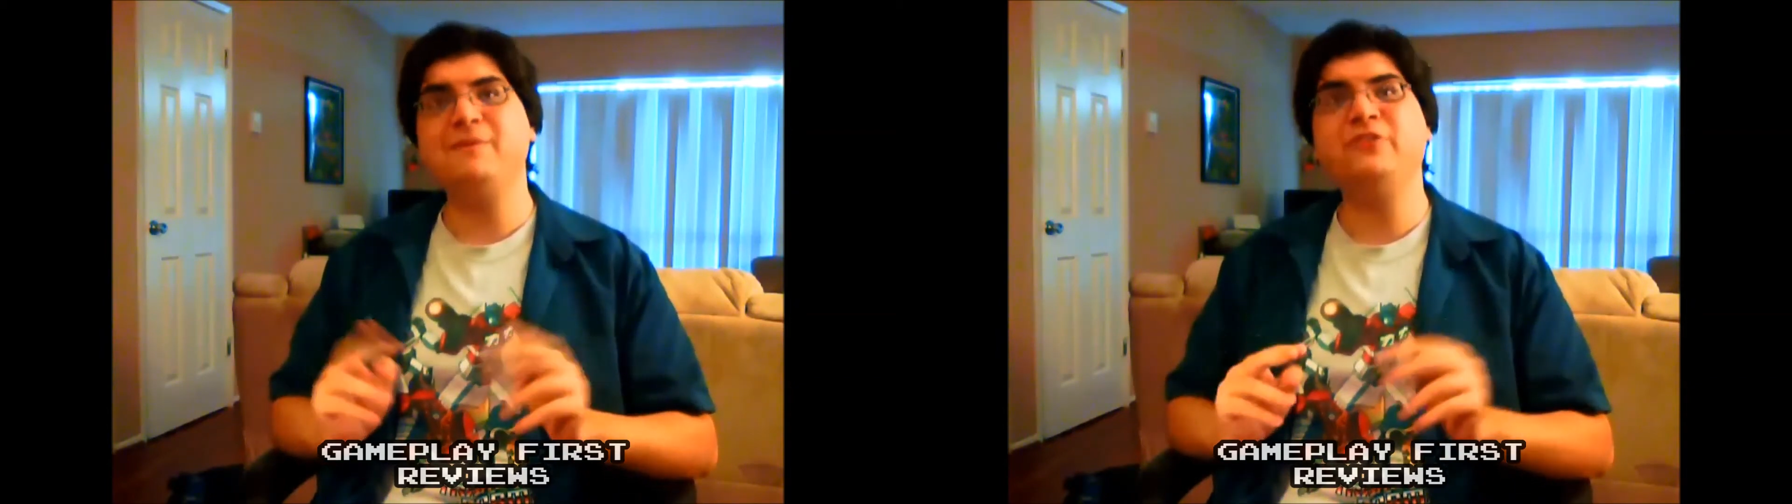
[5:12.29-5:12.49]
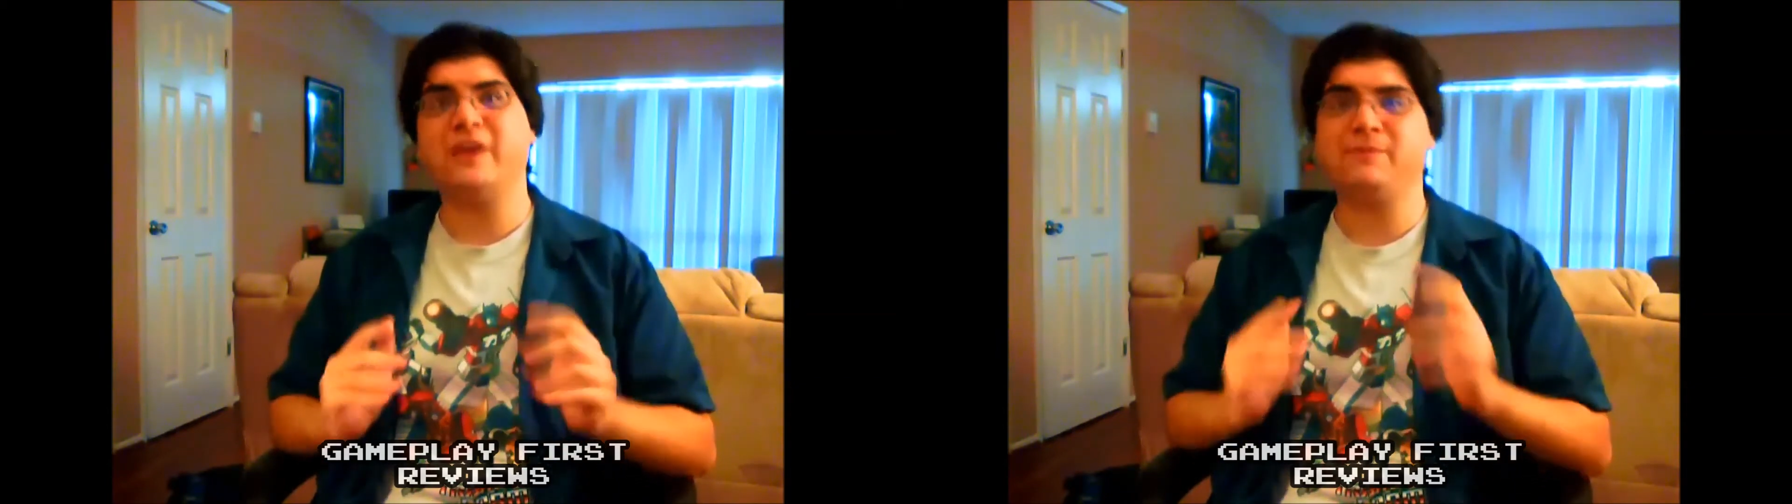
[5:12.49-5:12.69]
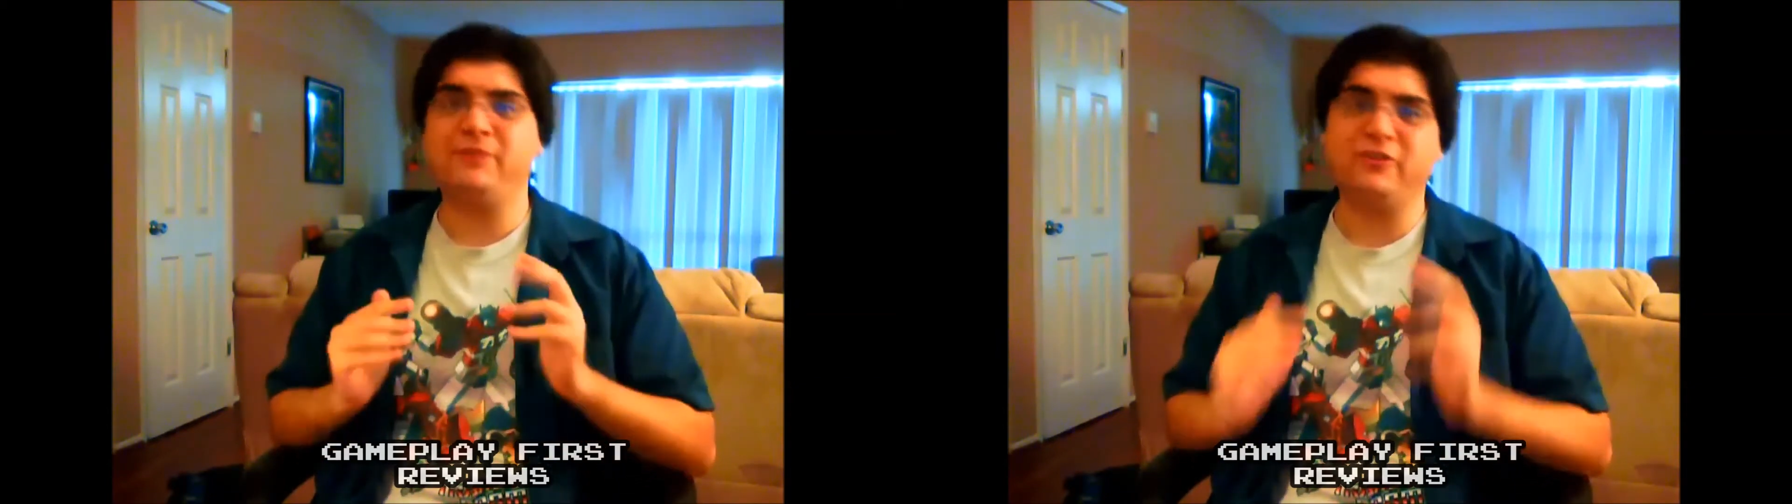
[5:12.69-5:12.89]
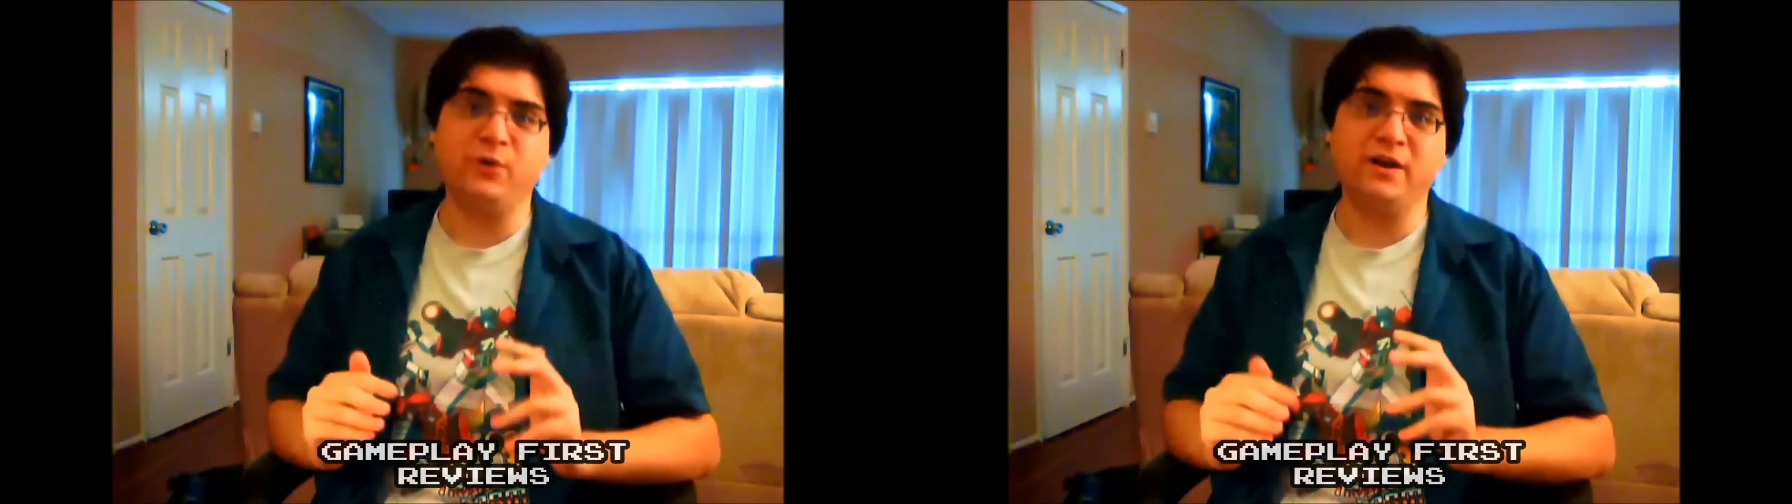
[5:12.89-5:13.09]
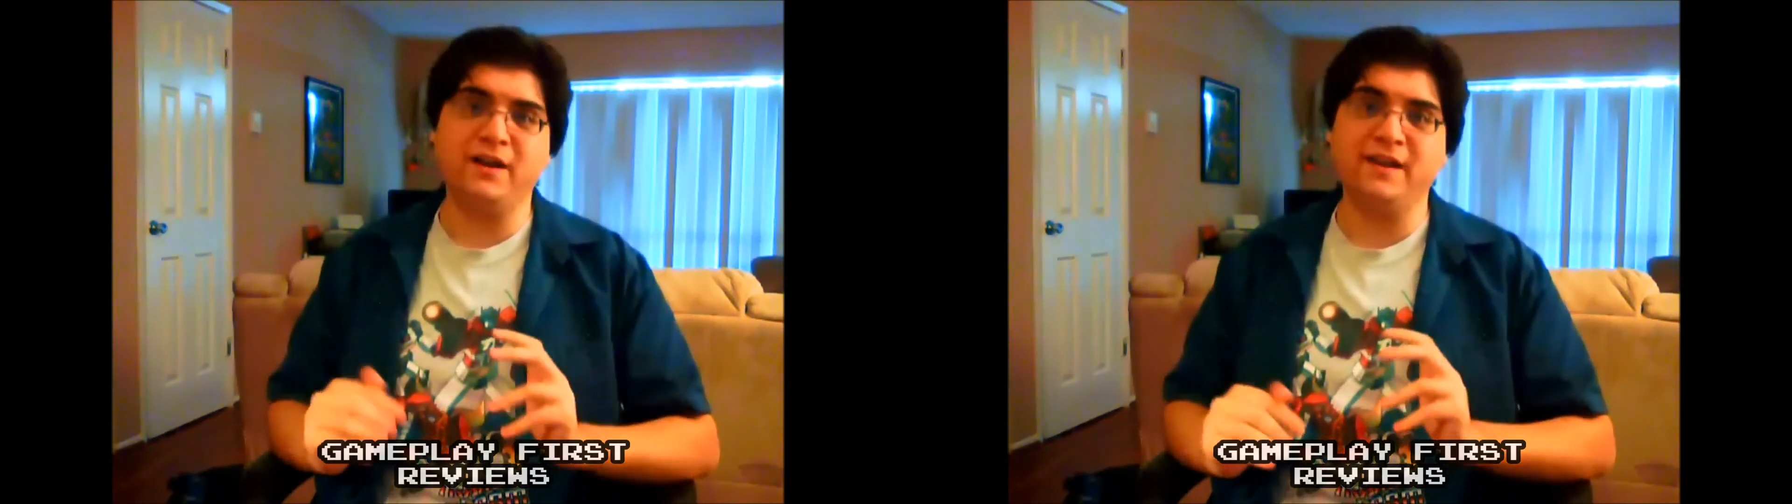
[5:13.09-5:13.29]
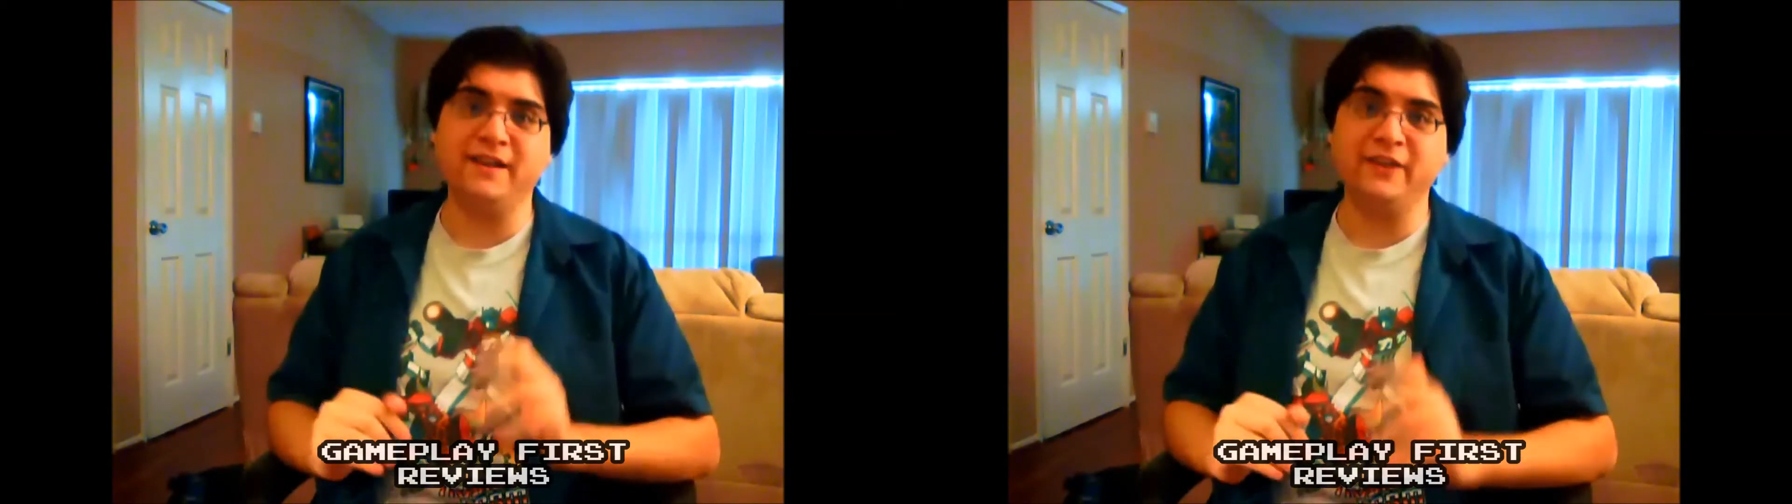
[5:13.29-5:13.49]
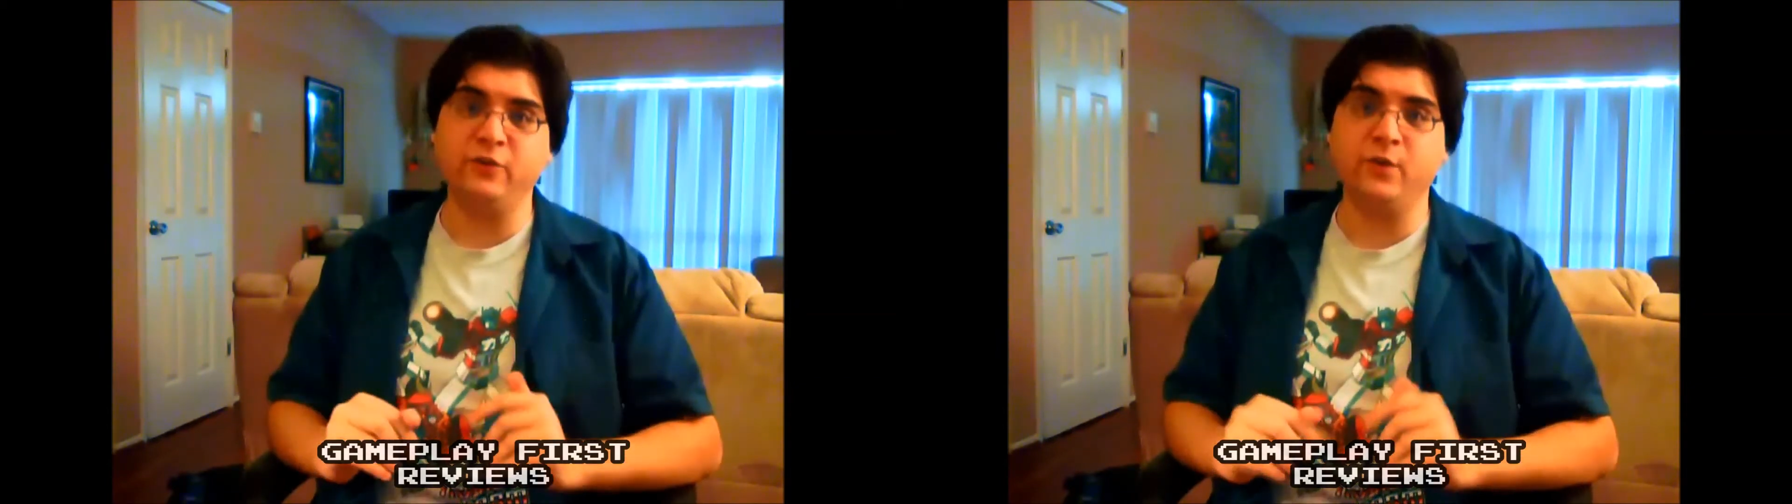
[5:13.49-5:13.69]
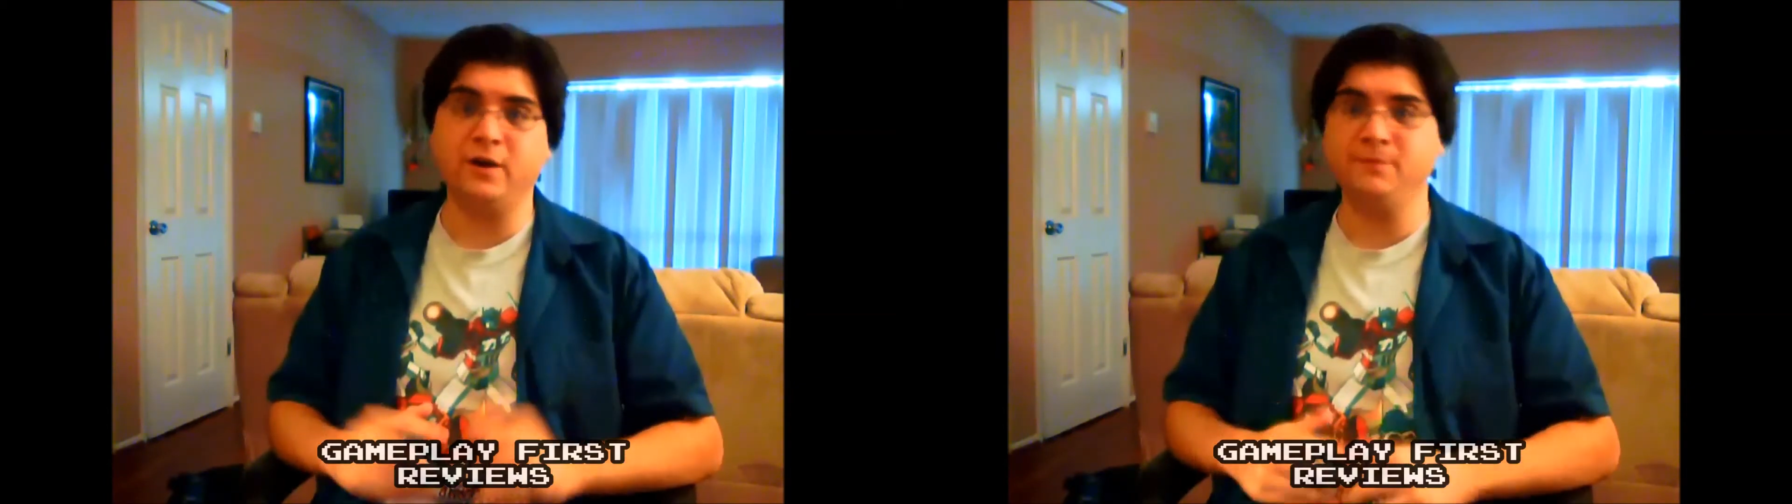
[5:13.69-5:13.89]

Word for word: skip this one unless you want to